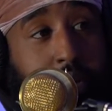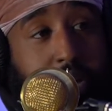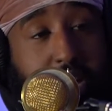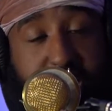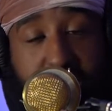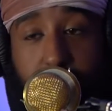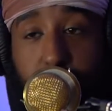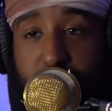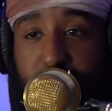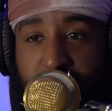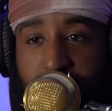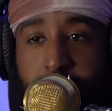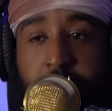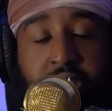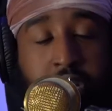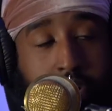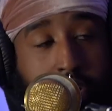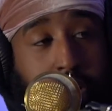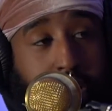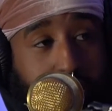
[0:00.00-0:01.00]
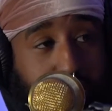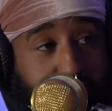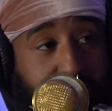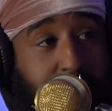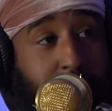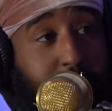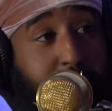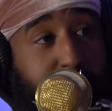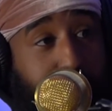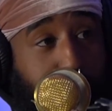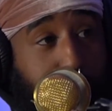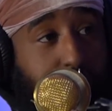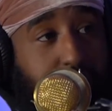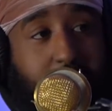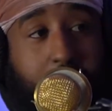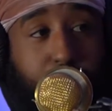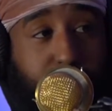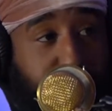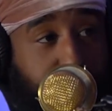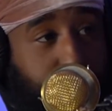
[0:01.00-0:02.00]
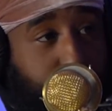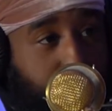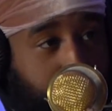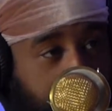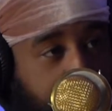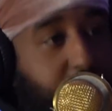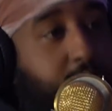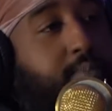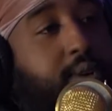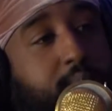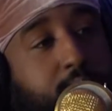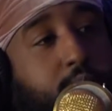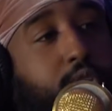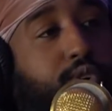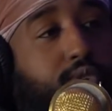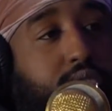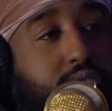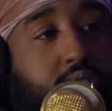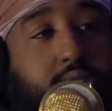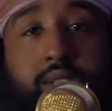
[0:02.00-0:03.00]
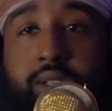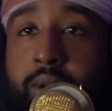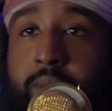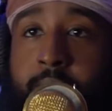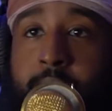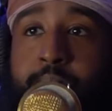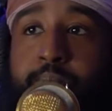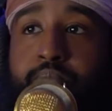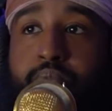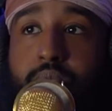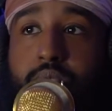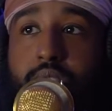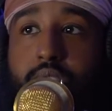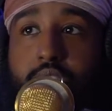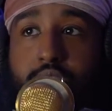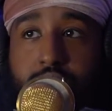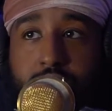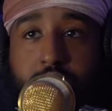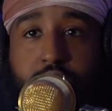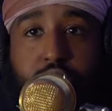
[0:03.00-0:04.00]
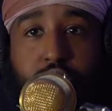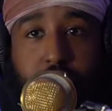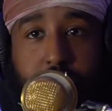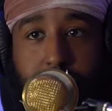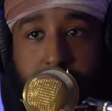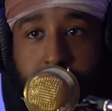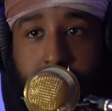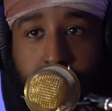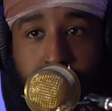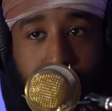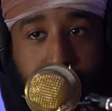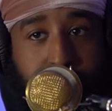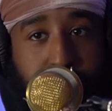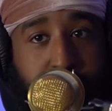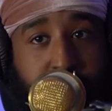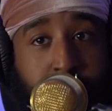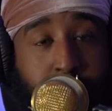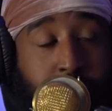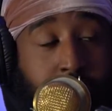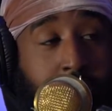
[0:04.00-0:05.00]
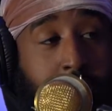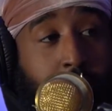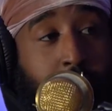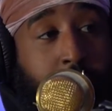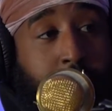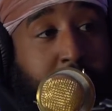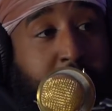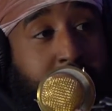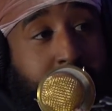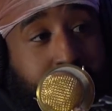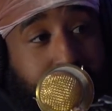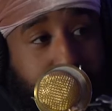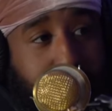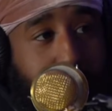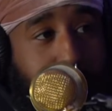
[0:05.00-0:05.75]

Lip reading: Y'all was spitting knowledge. Like, Big Bro, y'all was really Big Bros. Because there's people that were my age.